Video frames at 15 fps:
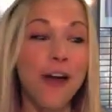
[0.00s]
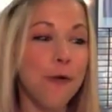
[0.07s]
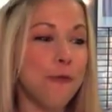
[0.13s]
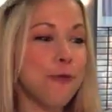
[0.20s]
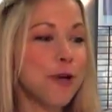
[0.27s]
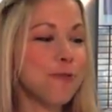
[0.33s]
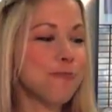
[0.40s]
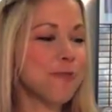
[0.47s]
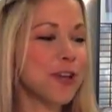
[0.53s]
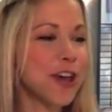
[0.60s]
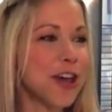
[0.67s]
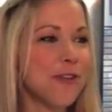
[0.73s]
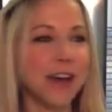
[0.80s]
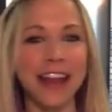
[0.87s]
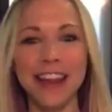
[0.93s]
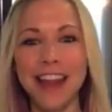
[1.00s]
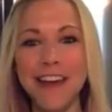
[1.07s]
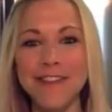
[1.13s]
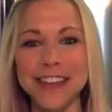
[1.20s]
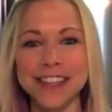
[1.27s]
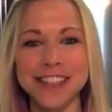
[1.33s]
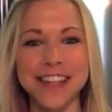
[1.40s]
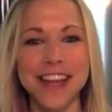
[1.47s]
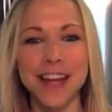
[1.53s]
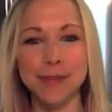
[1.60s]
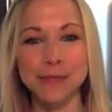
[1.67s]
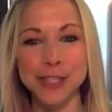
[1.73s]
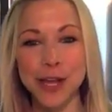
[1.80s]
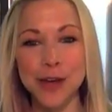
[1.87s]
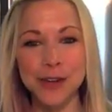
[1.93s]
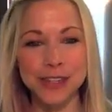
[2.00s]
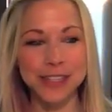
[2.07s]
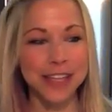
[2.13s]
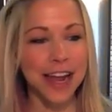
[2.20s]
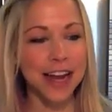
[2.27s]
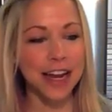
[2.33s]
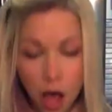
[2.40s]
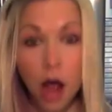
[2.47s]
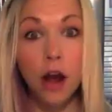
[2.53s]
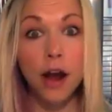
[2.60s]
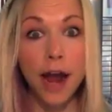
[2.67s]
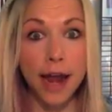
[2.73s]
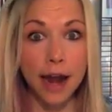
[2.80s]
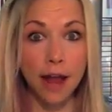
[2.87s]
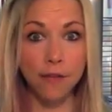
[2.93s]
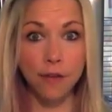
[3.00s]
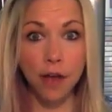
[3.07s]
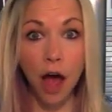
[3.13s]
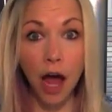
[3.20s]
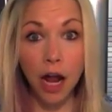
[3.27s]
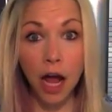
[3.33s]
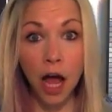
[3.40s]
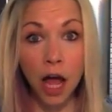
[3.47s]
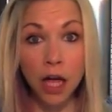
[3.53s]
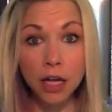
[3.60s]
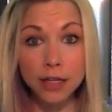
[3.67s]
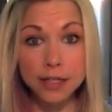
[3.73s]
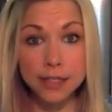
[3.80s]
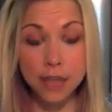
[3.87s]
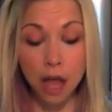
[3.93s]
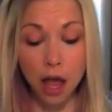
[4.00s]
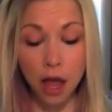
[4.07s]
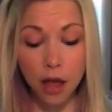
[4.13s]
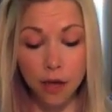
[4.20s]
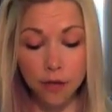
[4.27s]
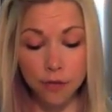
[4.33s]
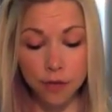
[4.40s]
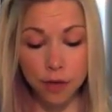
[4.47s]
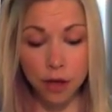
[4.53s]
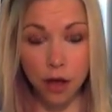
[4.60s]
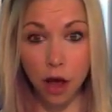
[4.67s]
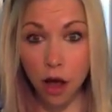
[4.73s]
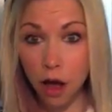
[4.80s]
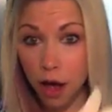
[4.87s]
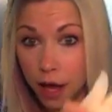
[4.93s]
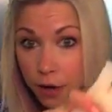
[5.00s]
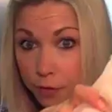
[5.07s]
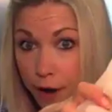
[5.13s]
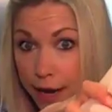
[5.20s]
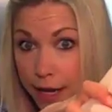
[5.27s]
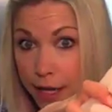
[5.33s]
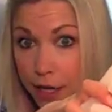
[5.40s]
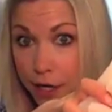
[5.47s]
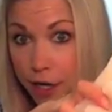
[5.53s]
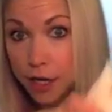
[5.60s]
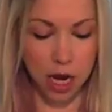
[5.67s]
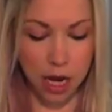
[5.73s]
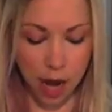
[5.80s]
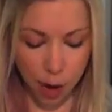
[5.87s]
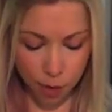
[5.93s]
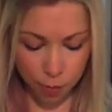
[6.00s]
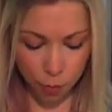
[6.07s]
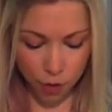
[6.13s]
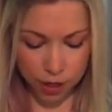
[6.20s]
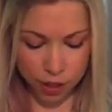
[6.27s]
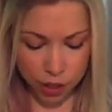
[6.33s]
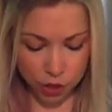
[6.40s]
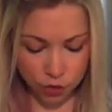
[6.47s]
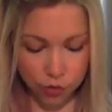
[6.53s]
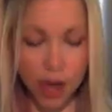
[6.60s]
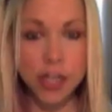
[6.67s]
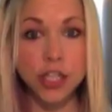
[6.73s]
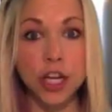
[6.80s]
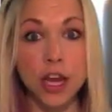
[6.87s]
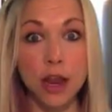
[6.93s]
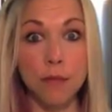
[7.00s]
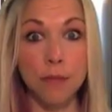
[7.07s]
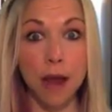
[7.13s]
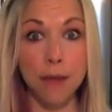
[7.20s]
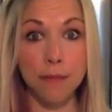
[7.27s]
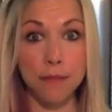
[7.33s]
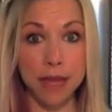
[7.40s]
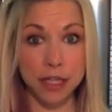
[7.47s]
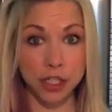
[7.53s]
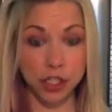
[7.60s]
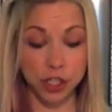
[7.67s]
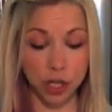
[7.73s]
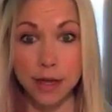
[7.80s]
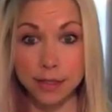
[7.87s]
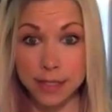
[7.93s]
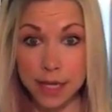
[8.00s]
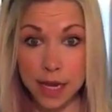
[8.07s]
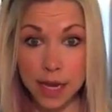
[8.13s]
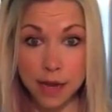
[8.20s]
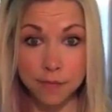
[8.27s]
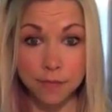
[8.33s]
Woo woo! I love this thing. I'm so excited. All right, I've got hunks of cod right here. Now I'm going to dredge it in my mixture. See?